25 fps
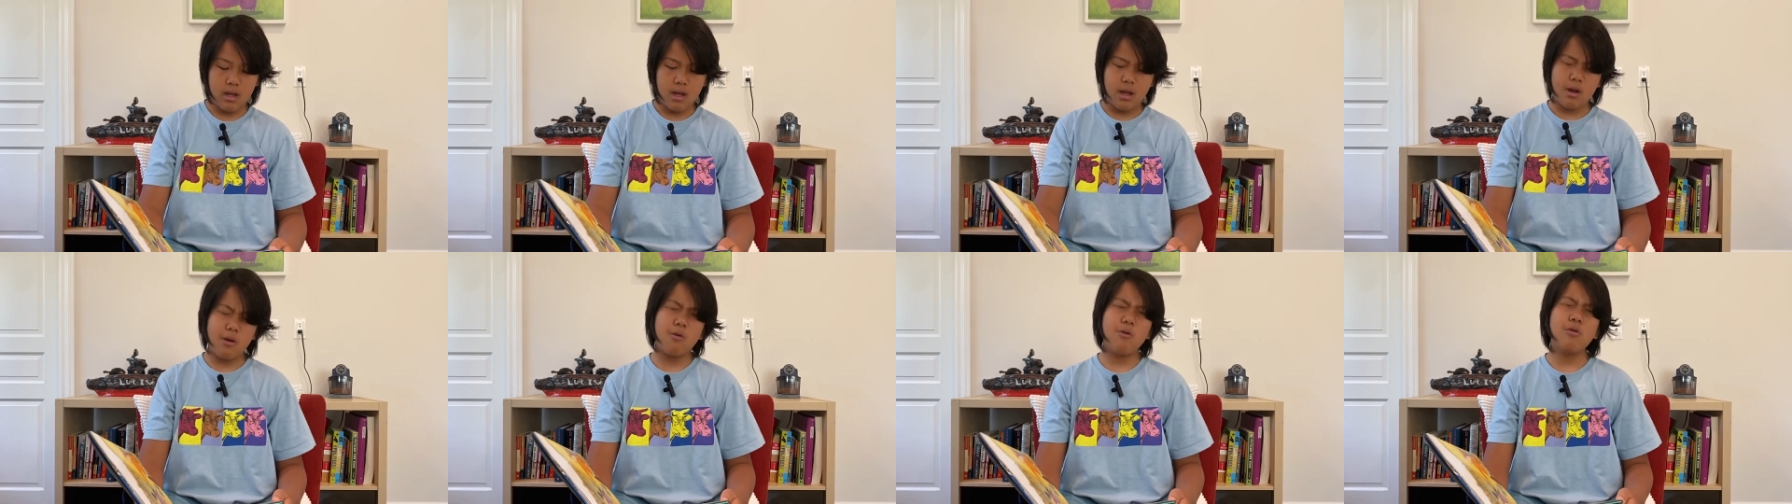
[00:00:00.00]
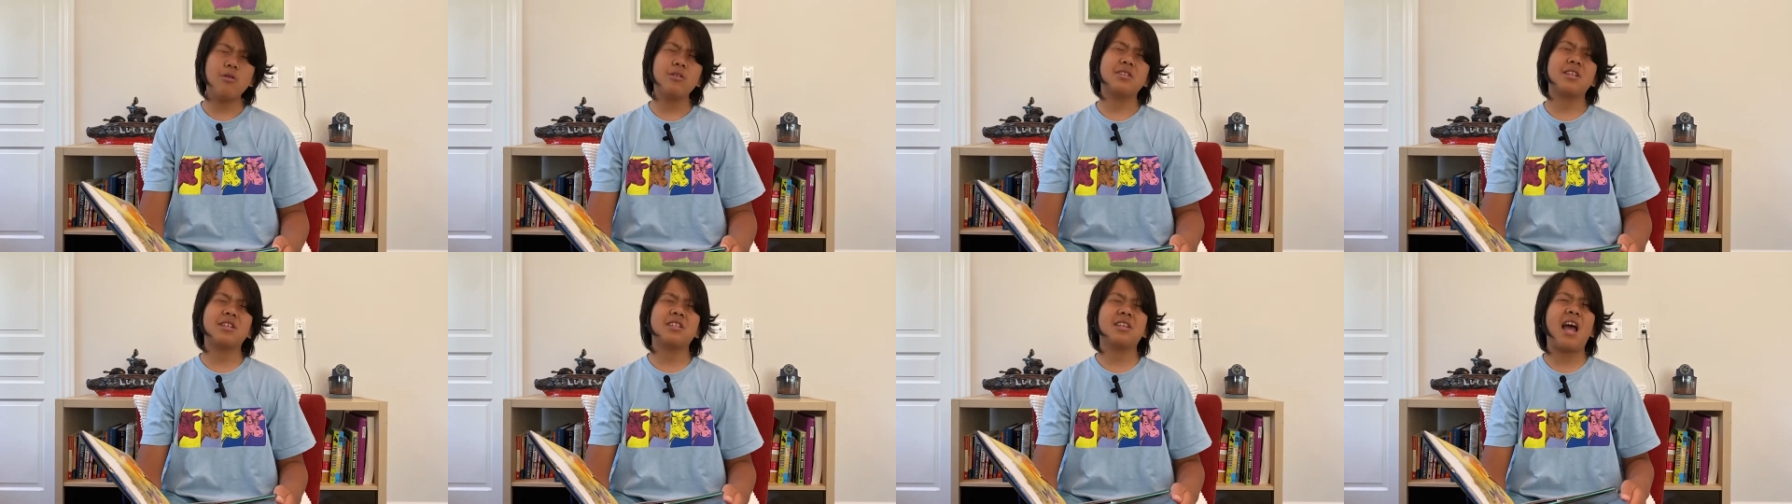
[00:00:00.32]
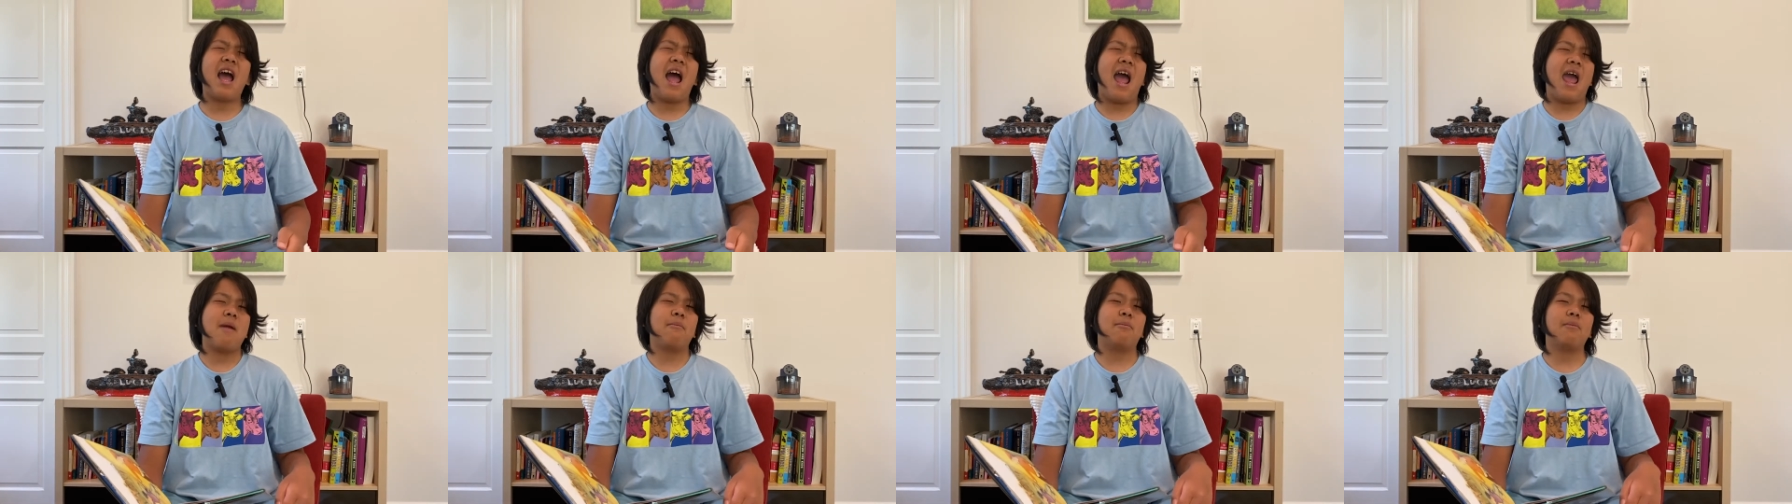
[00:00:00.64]
"And who says
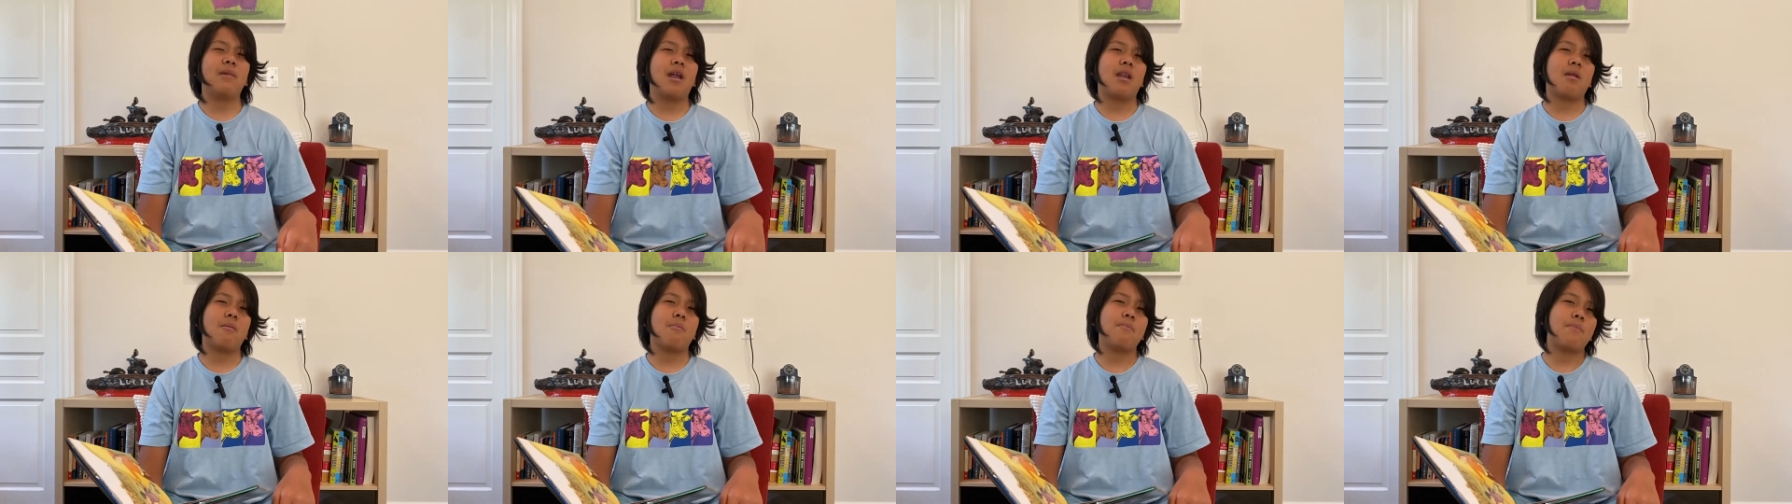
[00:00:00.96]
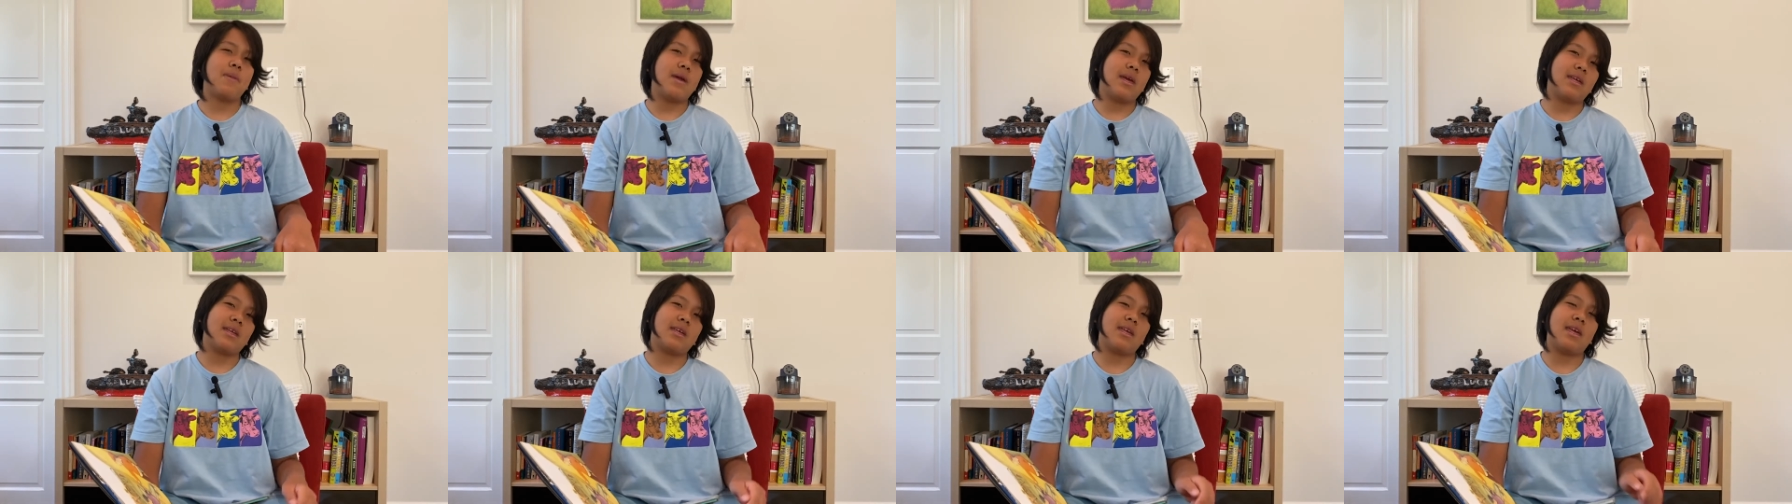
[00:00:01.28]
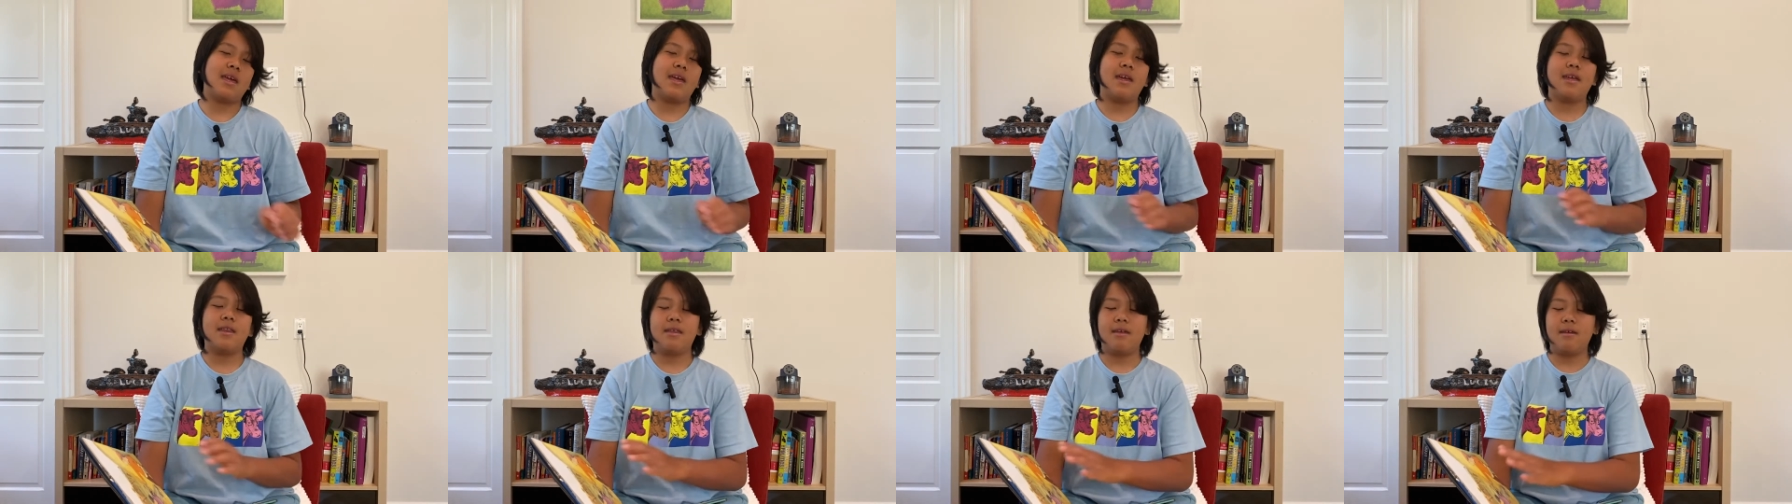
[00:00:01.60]
I'm not a big
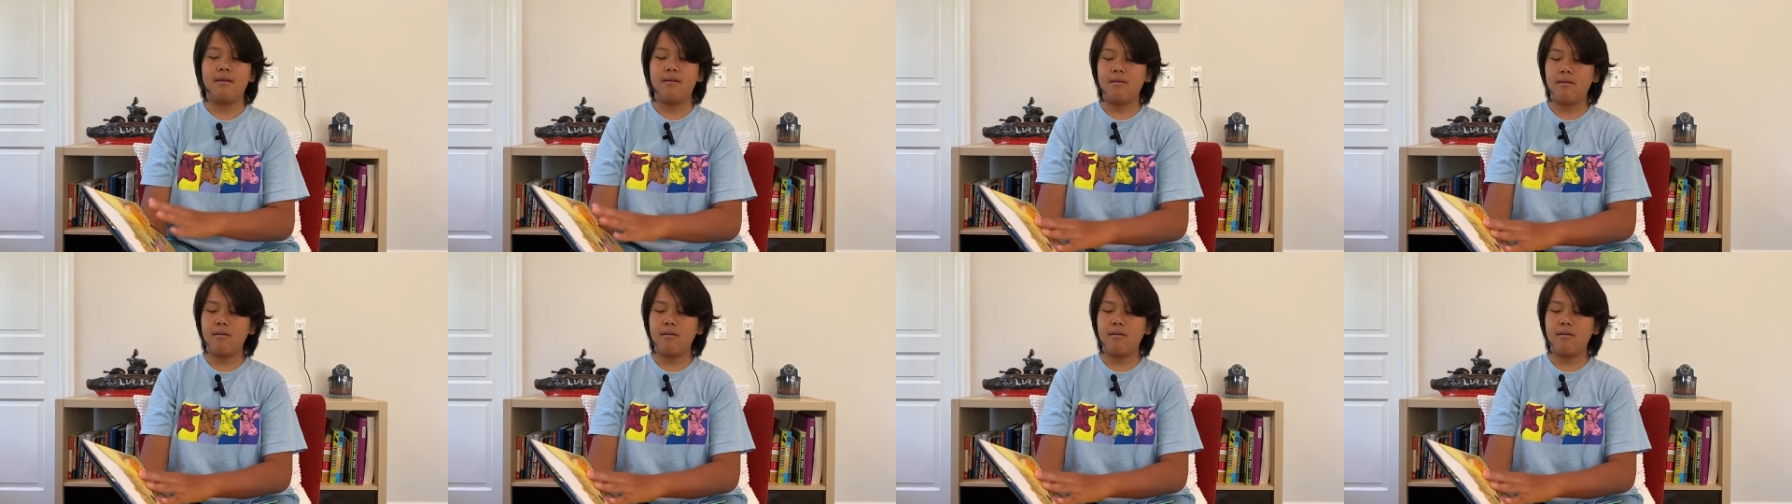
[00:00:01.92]
kid?"